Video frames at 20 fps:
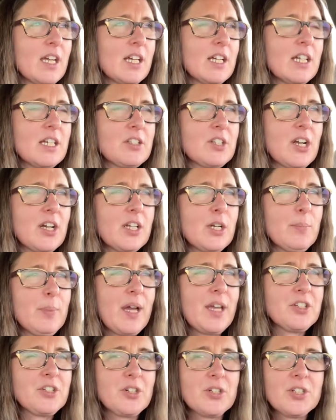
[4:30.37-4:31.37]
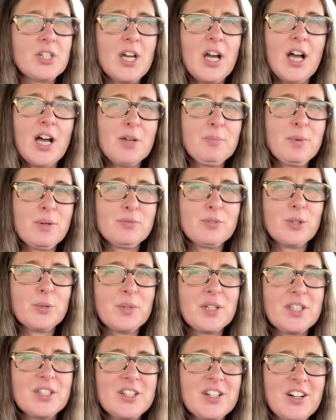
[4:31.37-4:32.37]
I was talking to Pastor Todd before
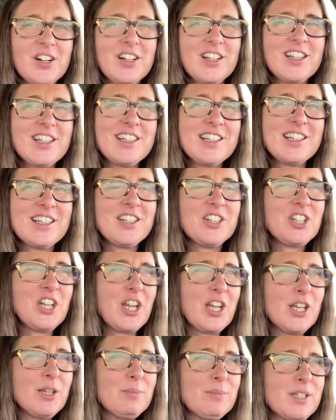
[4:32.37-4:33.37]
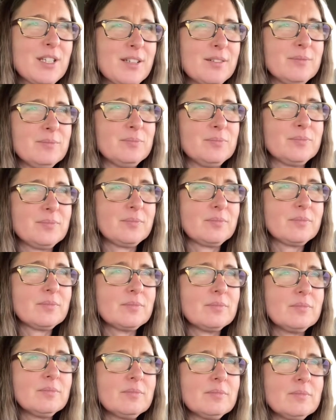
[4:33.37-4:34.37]
we started, James,
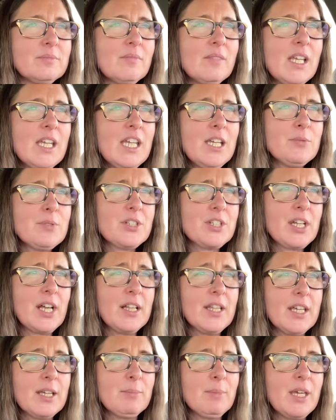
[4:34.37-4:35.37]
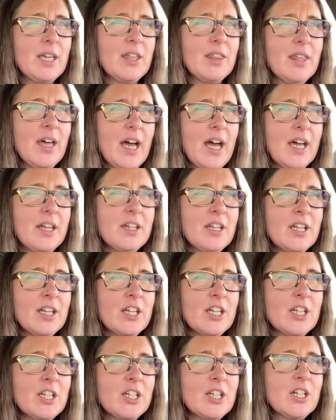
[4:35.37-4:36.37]
and he was telling me that
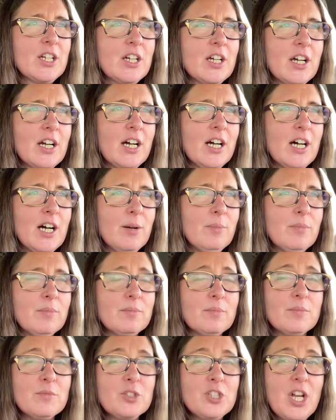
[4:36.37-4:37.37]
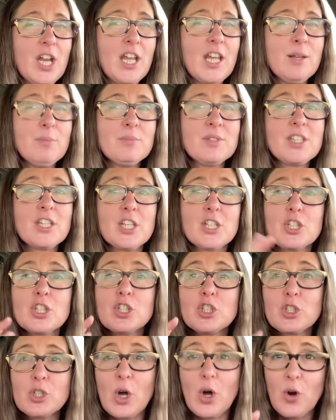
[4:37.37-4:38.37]
um, James is
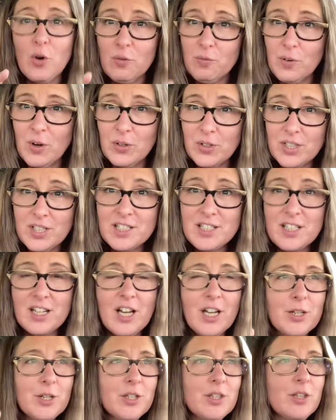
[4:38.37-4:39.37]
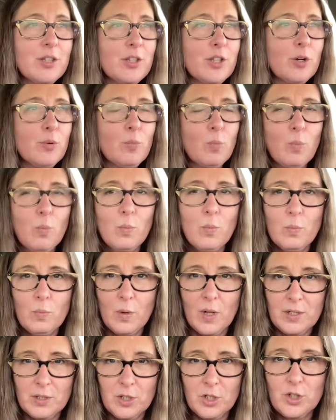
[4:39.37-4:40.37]
so focused on the
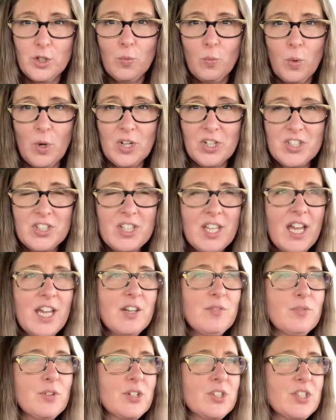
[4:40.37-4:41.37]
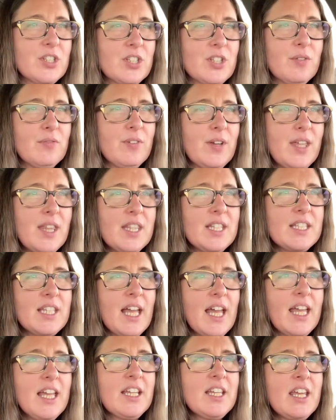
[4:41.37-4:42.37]
on the work side versus the faith
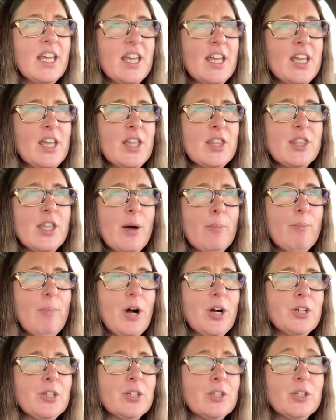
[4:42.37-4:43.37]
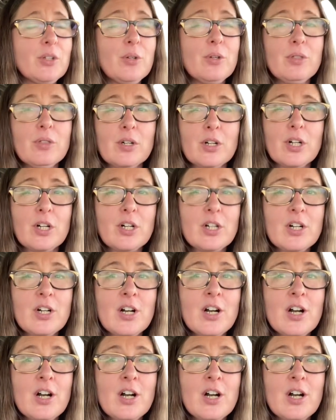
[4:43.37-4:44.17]
side that Martin Luther